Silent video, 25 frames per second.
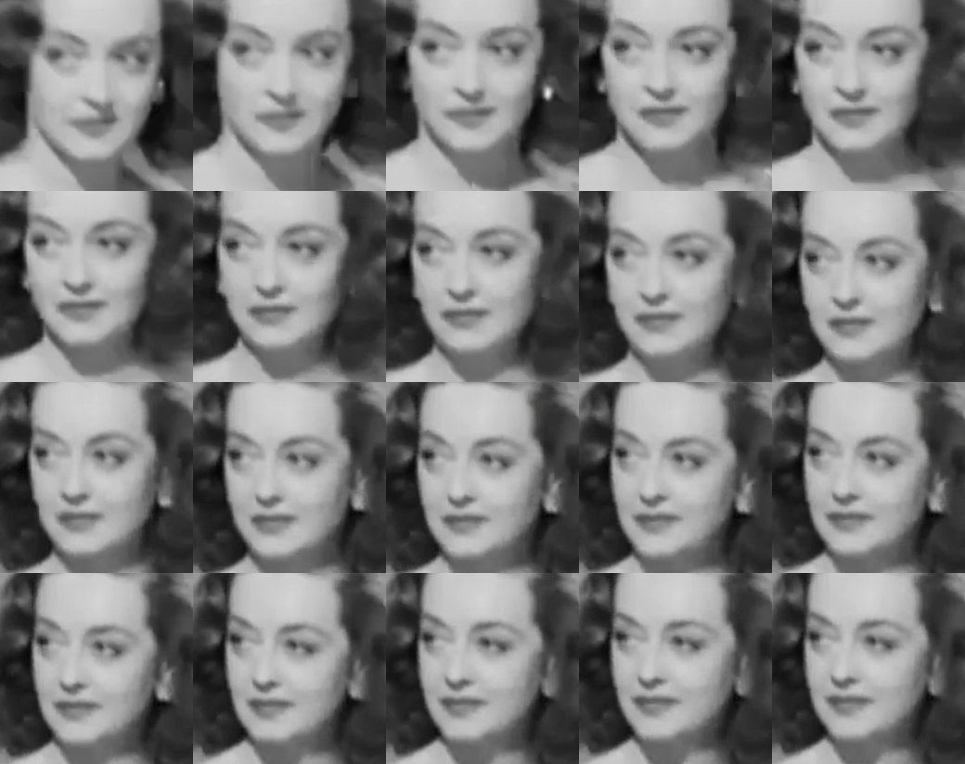roles
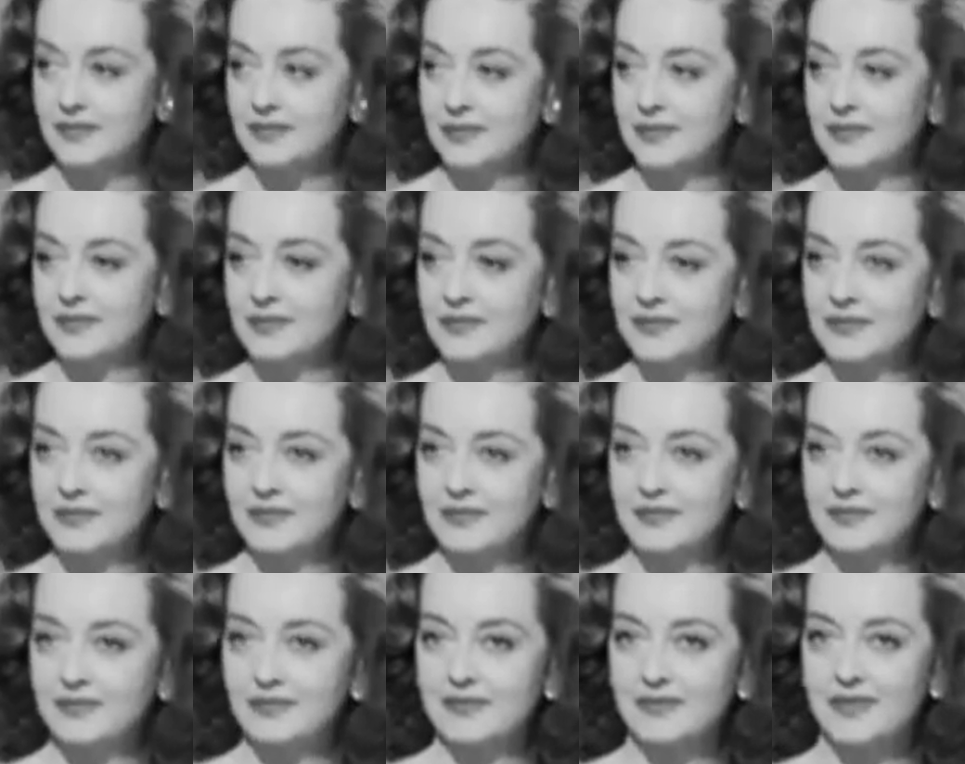is that of the
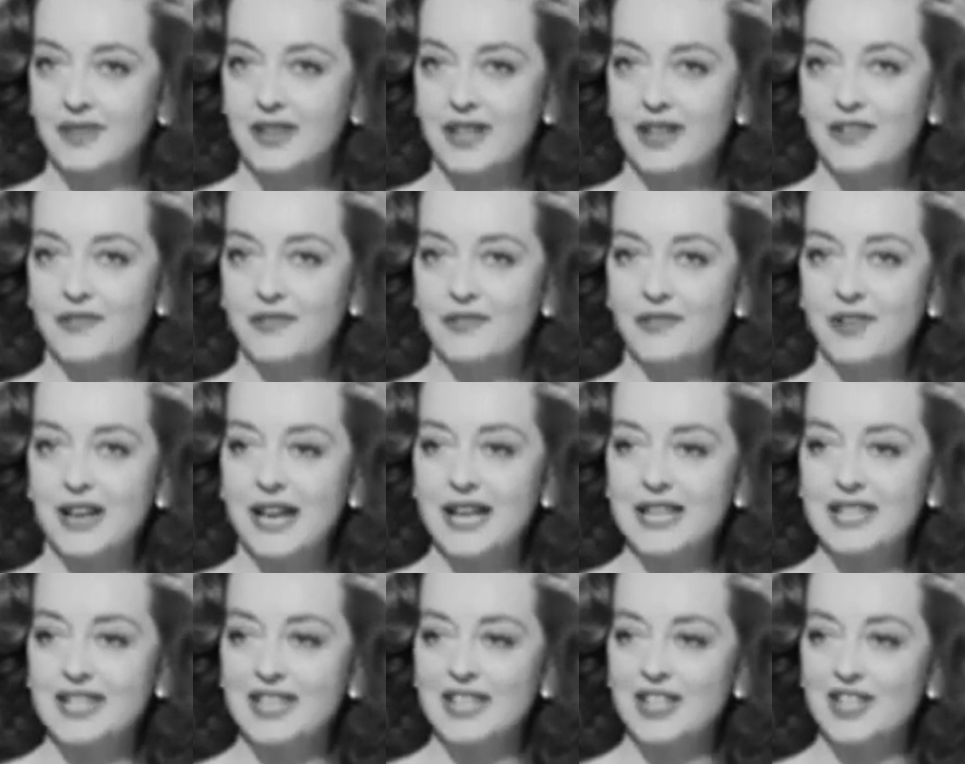witty and talented
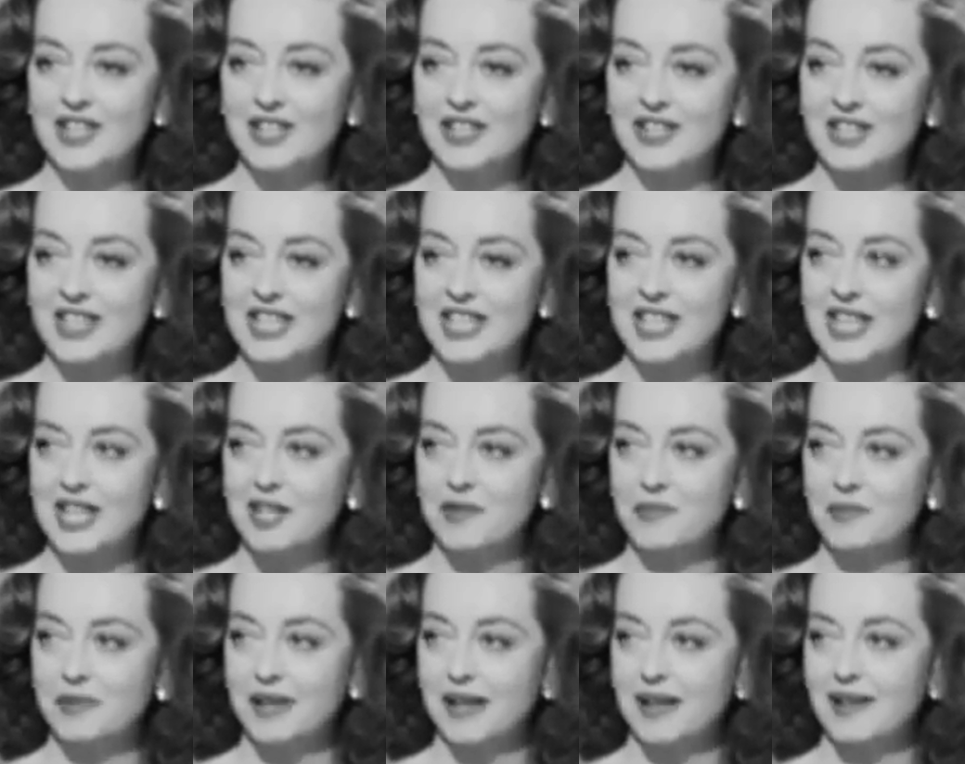Margo
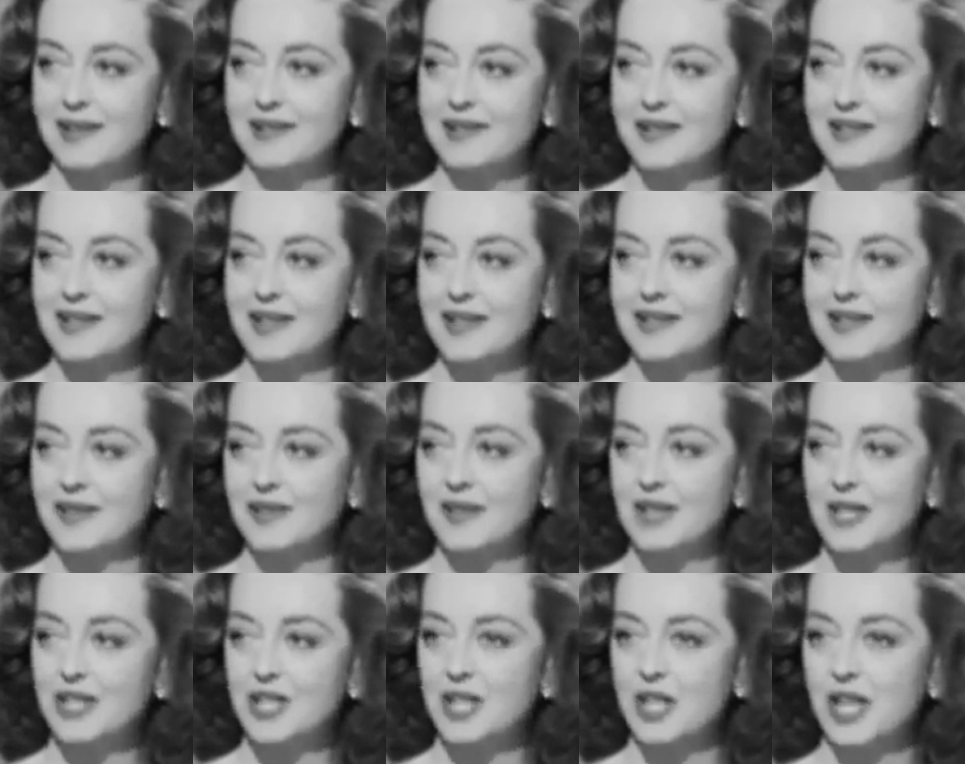Channing in the
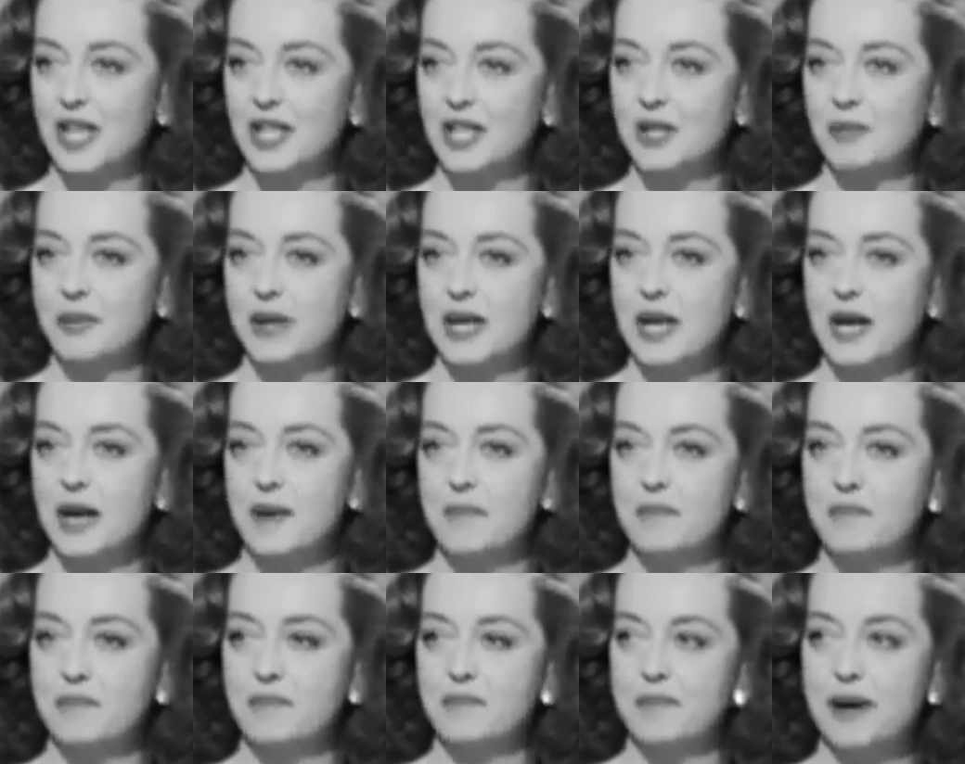1950
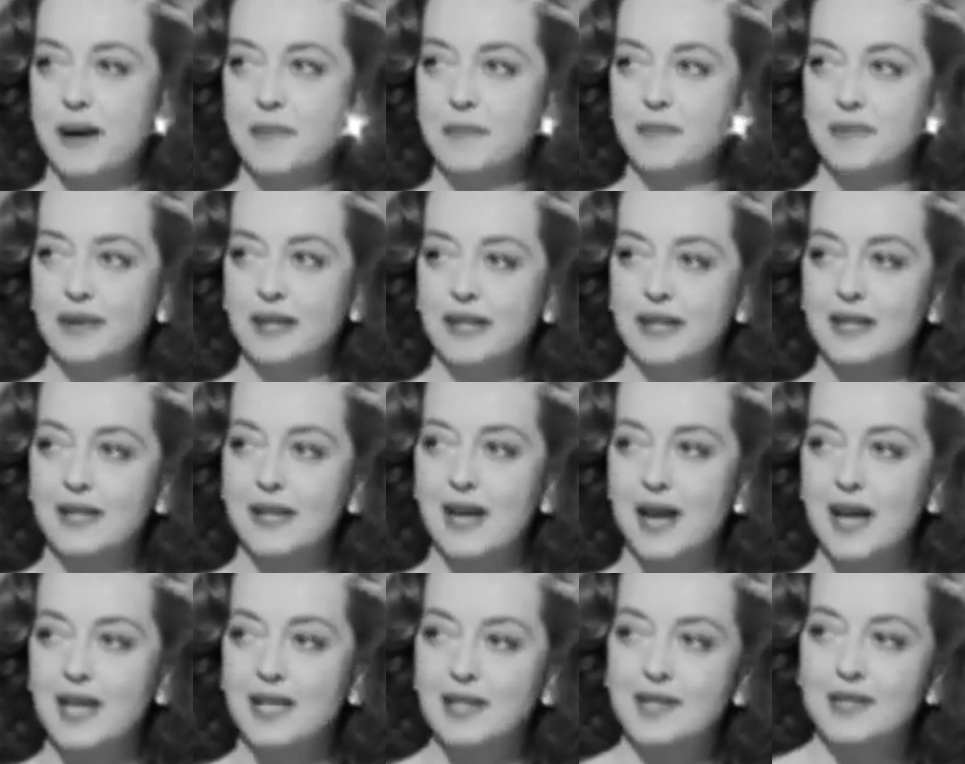masterpiece
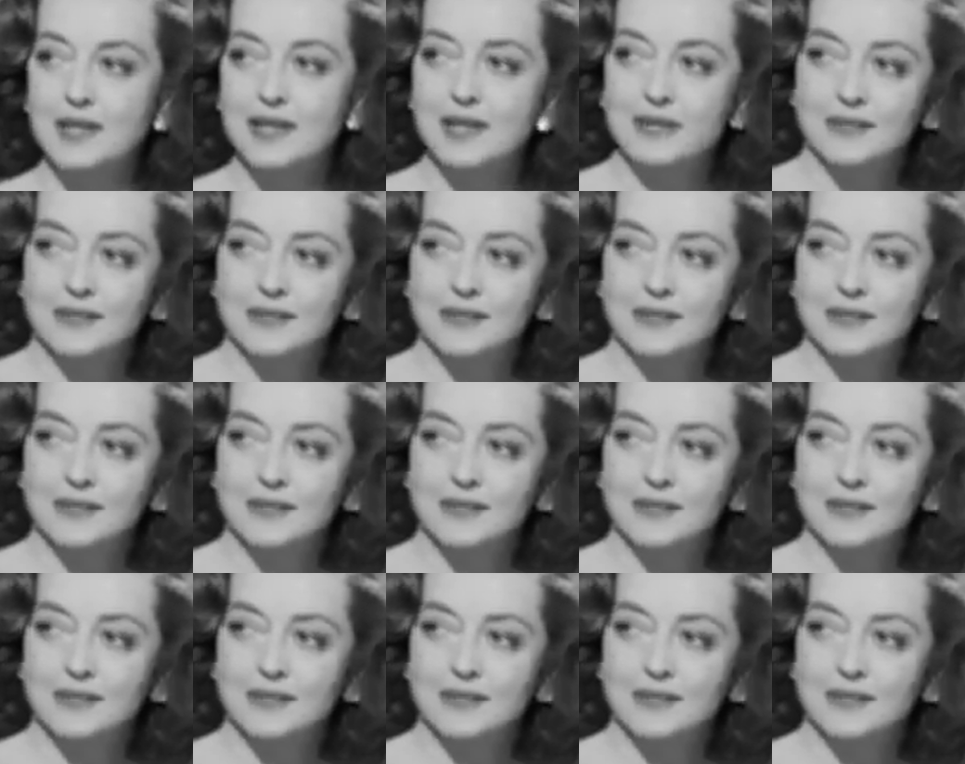All